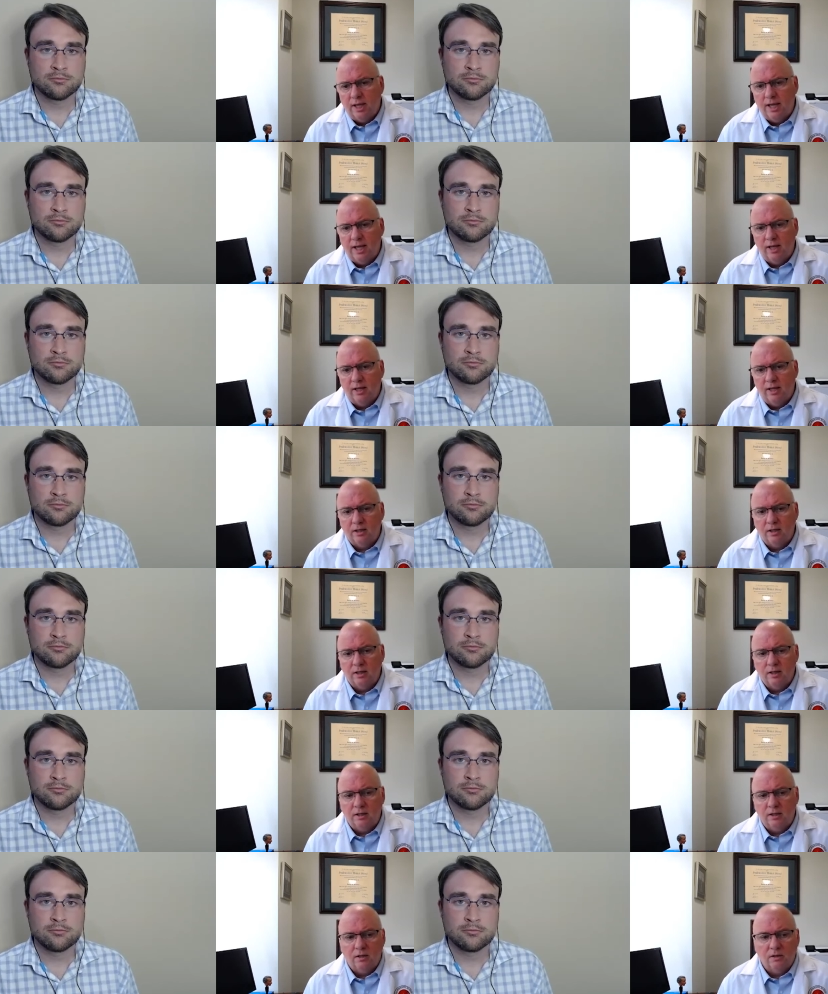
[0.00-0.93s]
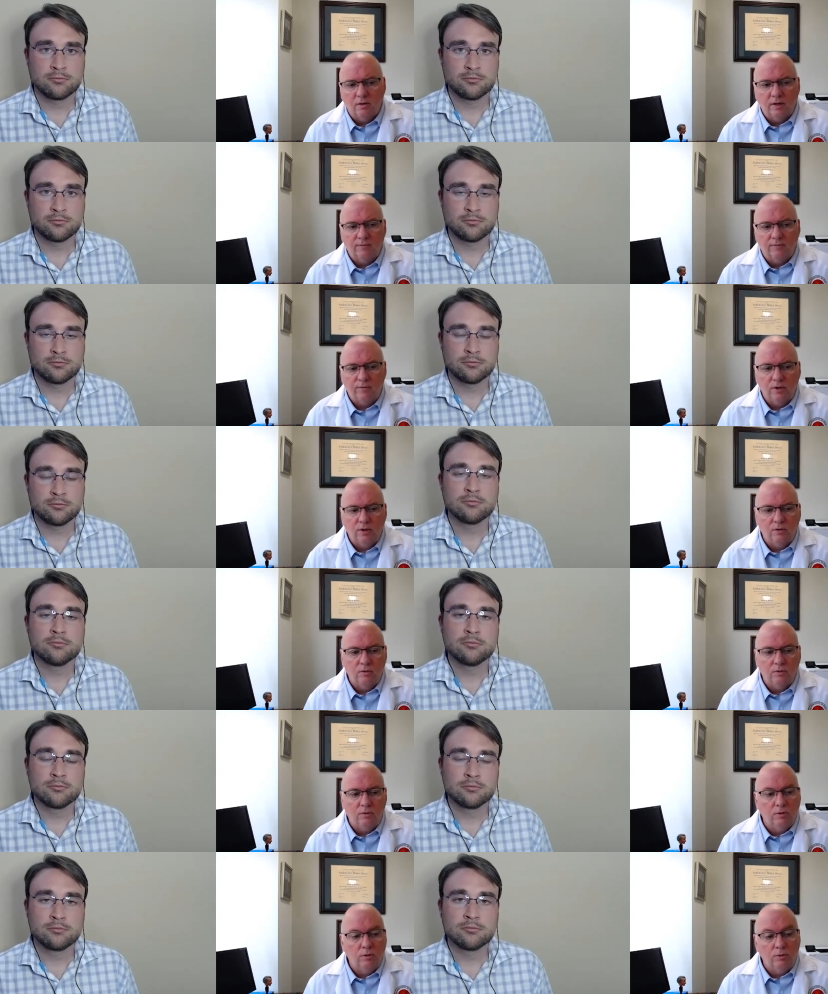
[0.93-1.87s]
Speaker 1: And you know, if
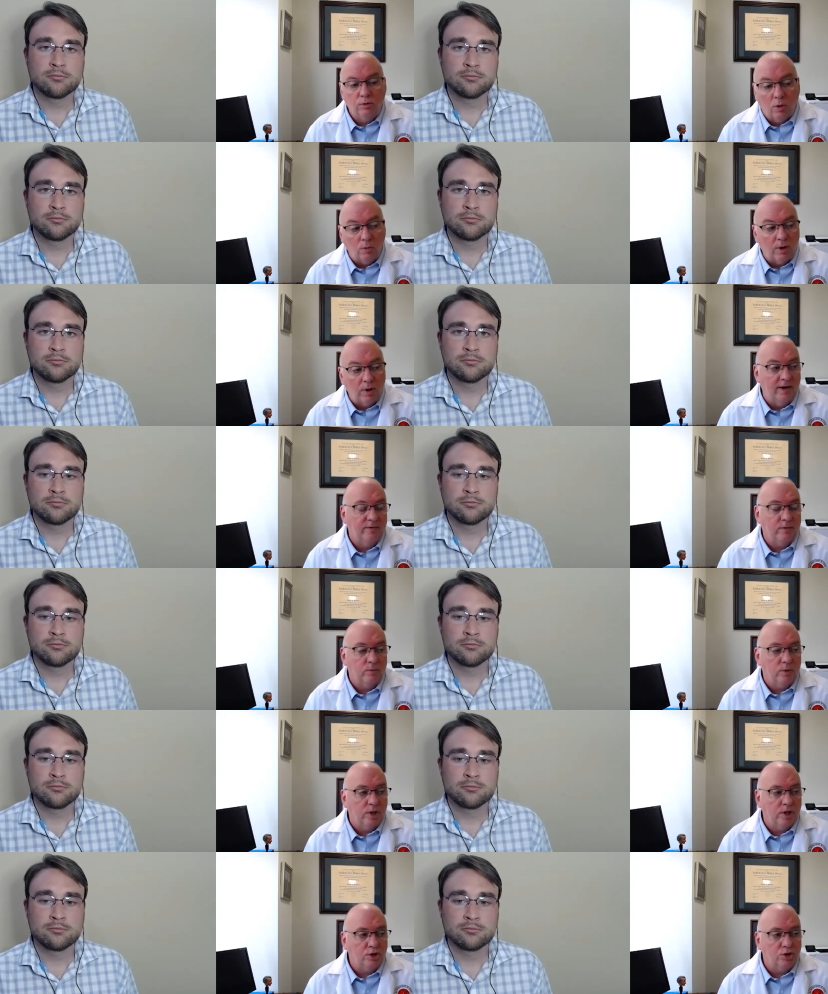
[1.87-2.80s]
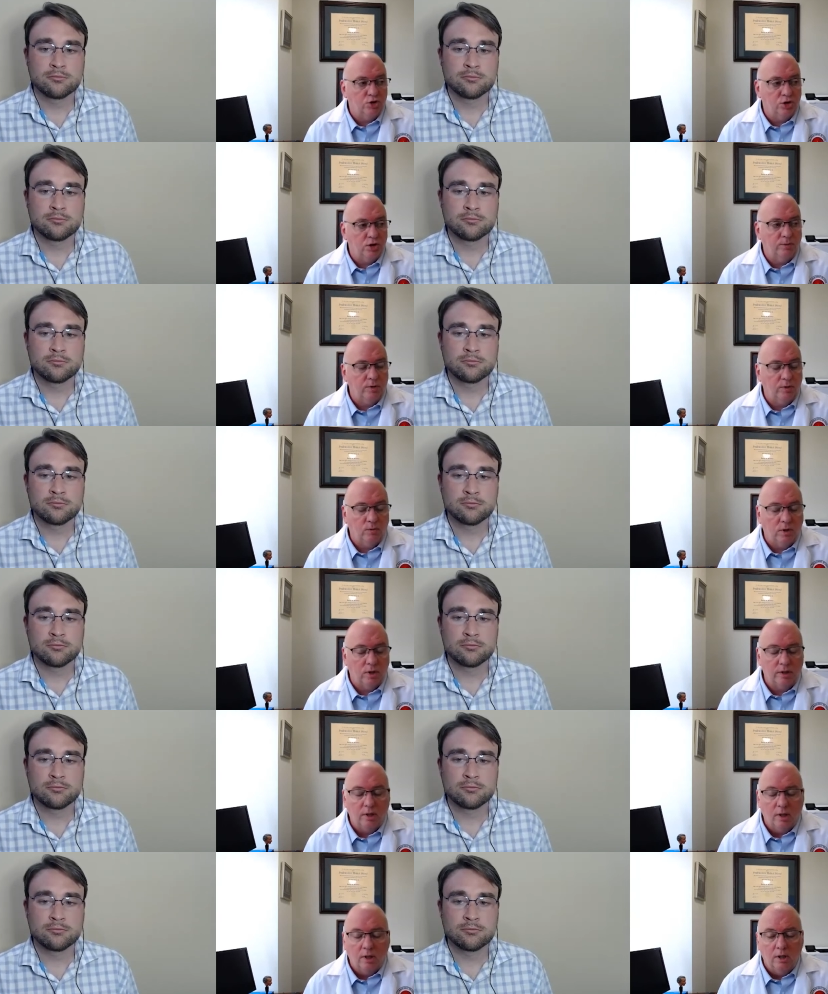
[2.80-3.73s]
you don't have the relationship you
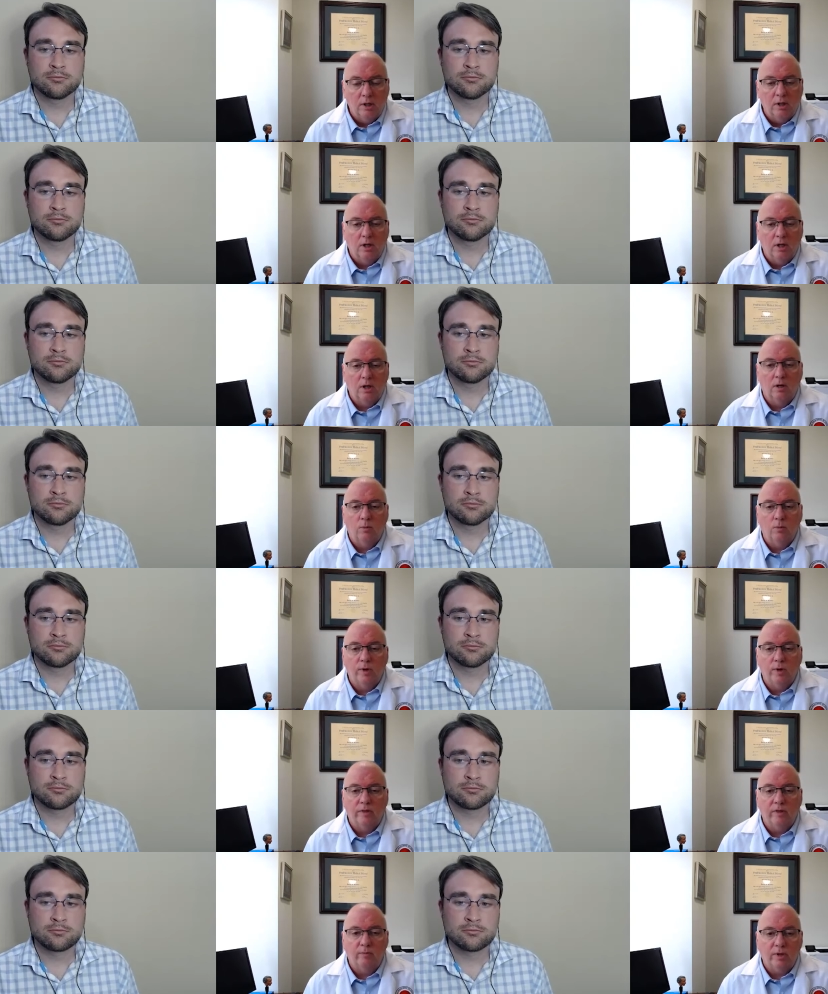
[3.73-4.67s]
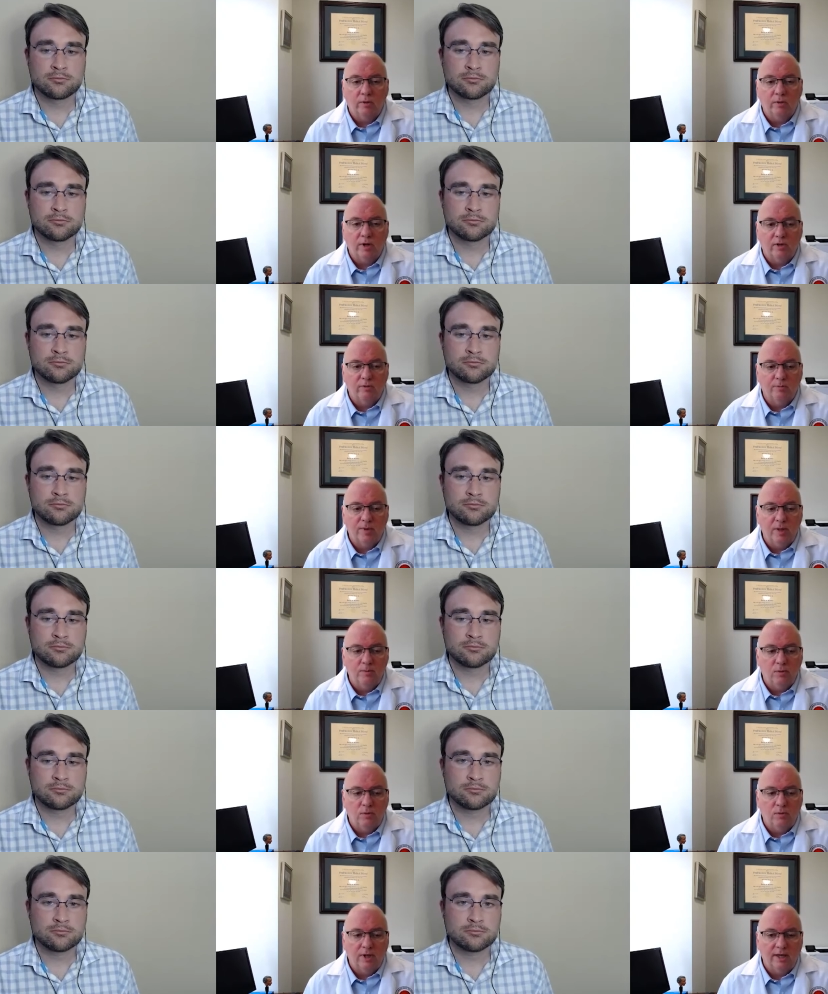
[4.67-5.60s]
want um, with the mental health
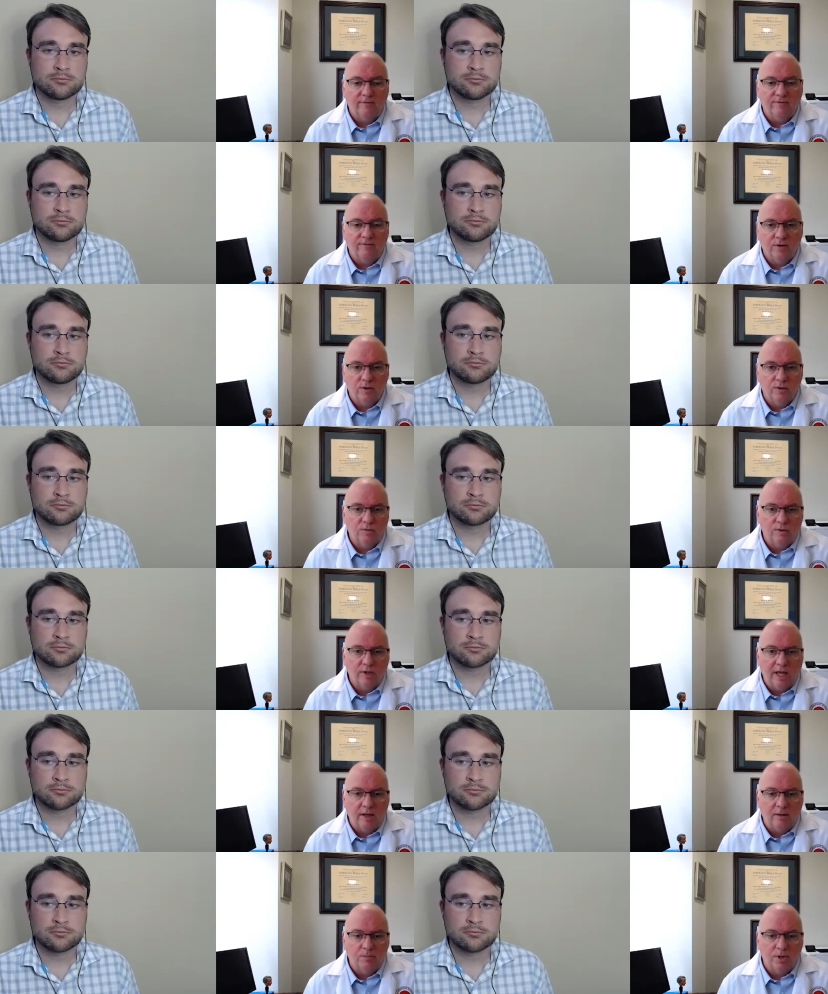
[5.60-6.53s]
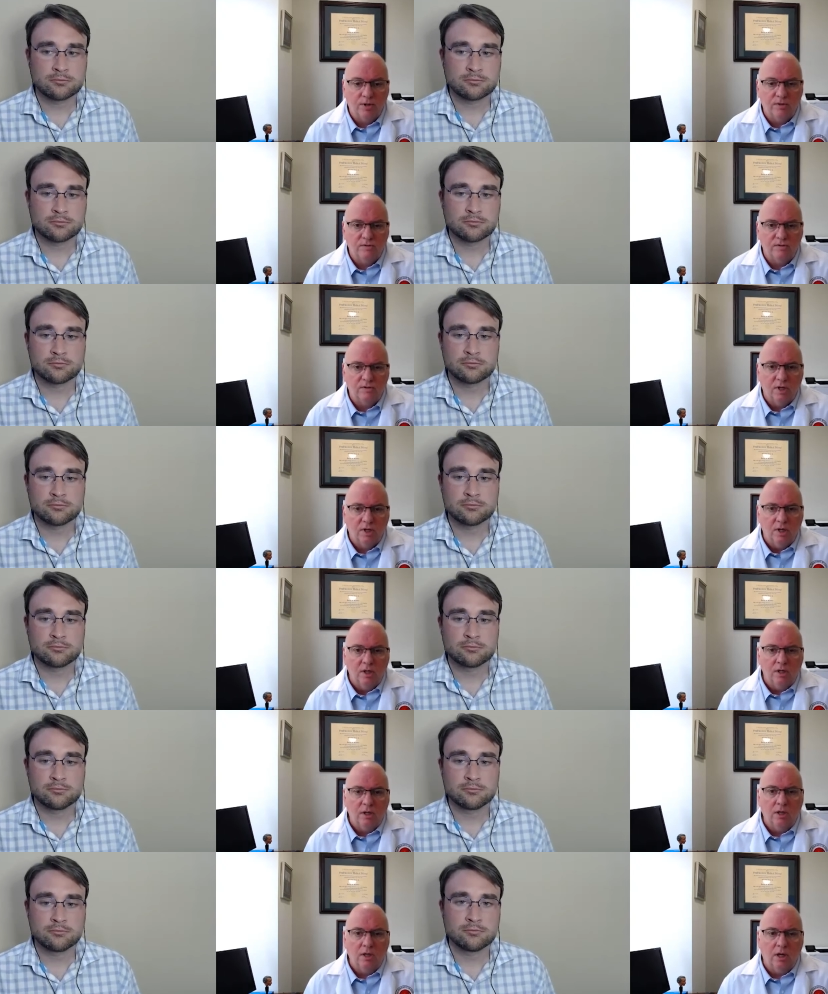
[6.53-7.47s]
people at at Post,
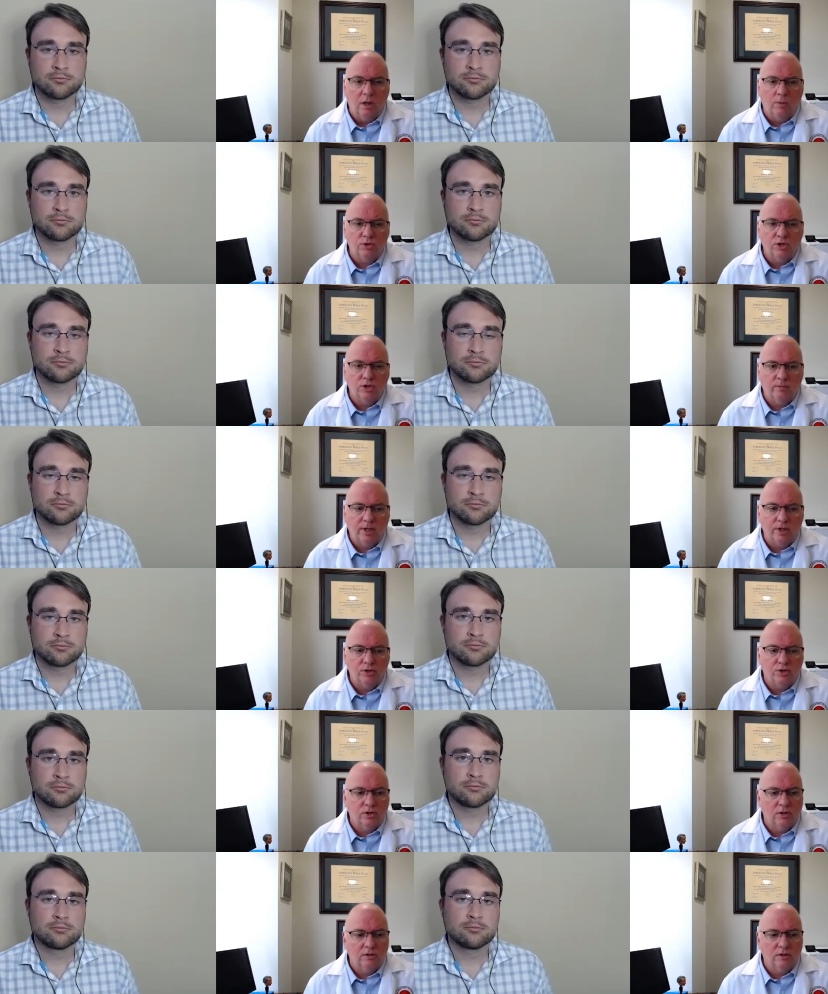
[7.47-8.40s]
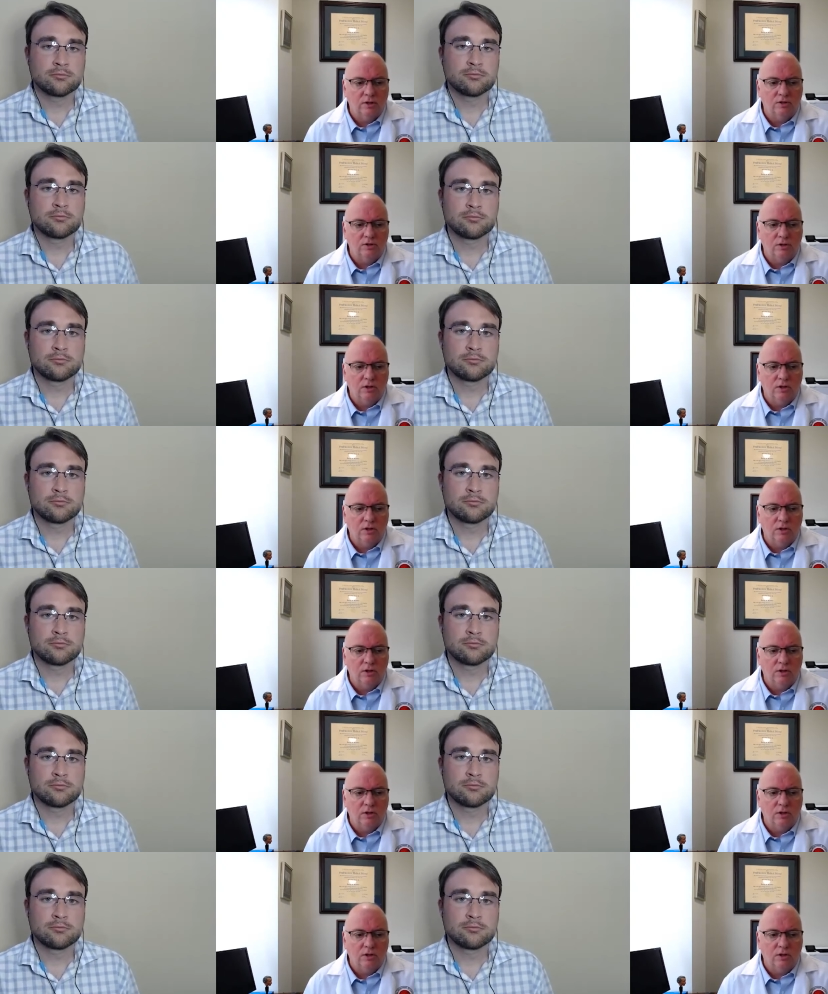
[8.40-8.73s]
you know, I want you to make sure that